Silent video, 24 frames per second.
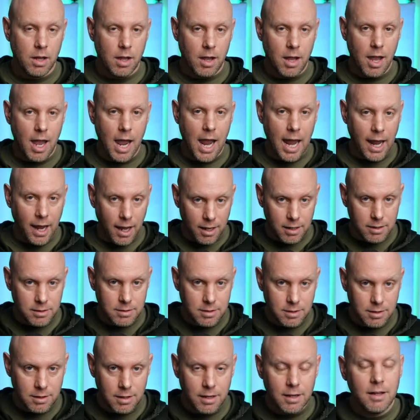And
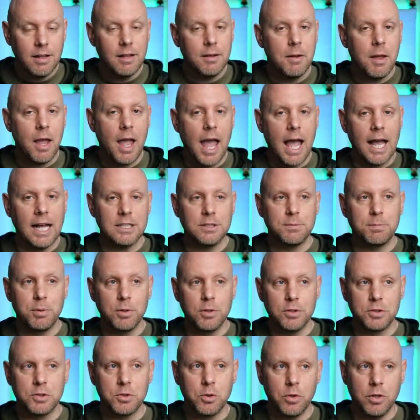as per
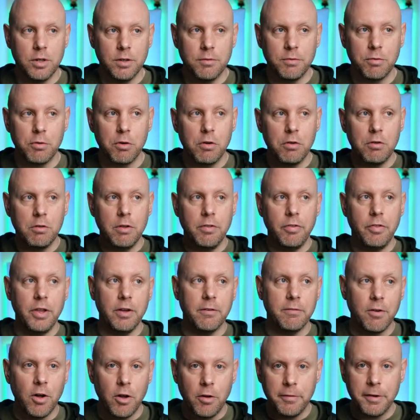sort of the
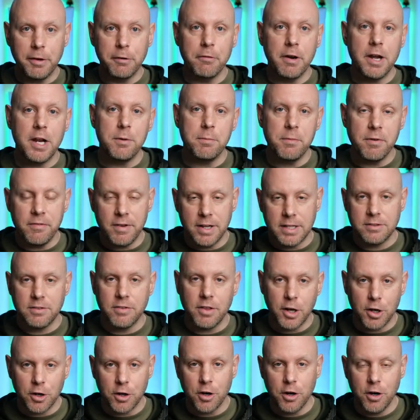evolving random events that
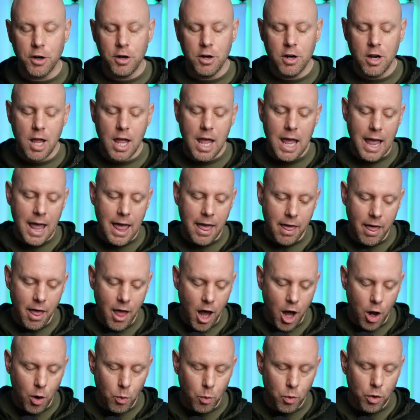occur, a
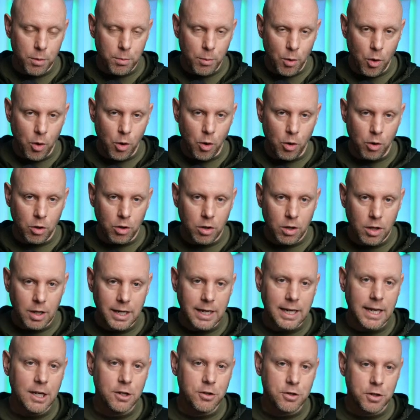wormhole
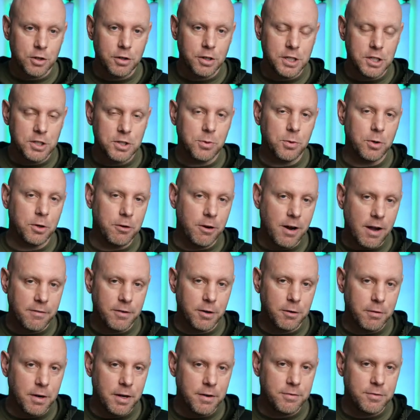can turn into a gravity
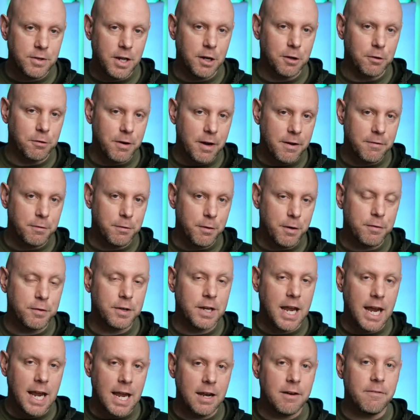rift, and a gravity rift
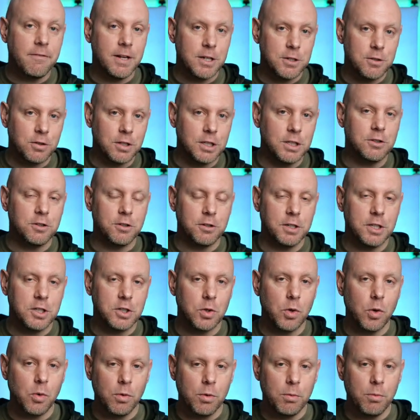can eventually turn into a
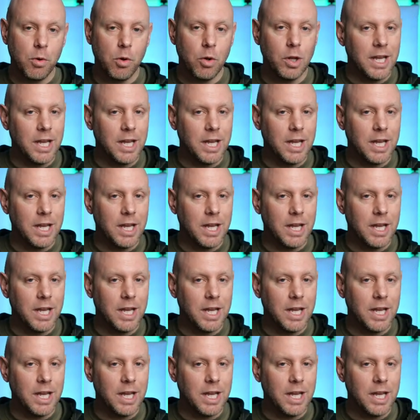wormhole.